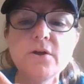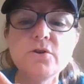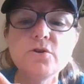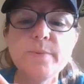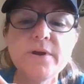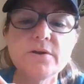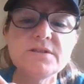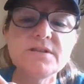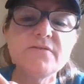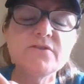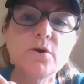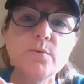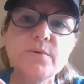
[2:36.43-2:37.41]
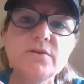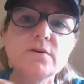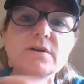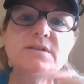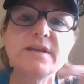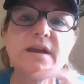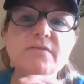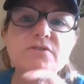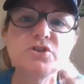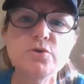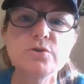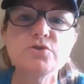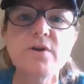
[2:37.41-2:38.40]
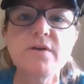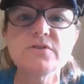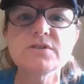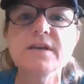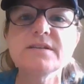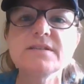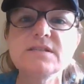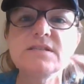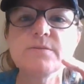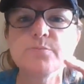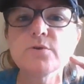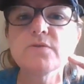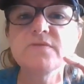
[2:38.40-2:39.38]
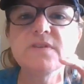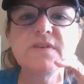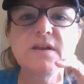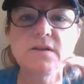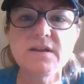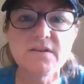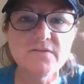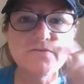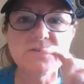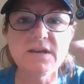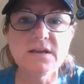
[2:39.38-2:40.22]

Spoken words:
Your parents have to go with you because they have to show a driver's license to prove that they live